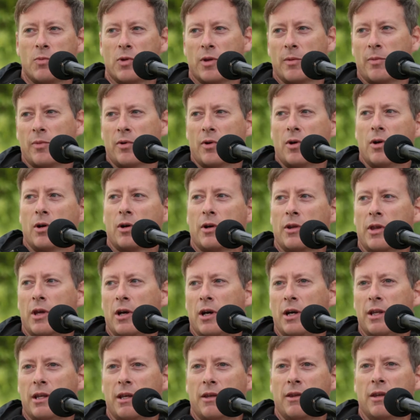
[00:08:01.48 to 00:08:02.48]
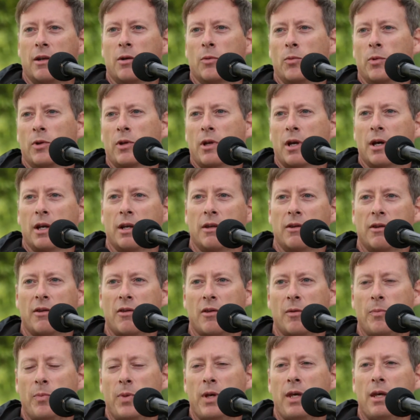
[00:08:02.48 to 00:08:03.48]
with the Baroque, or the idea that it would kind of
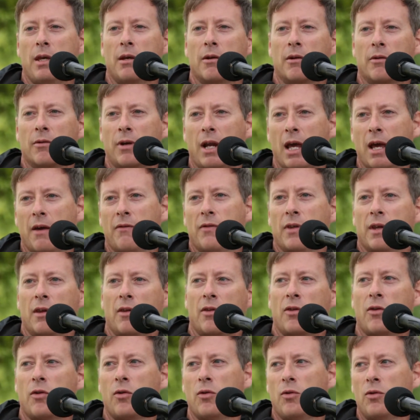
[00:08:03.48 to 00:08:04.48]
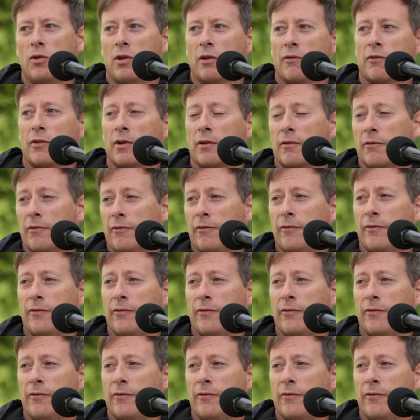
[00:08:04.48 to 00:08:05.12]
disappear and have these two different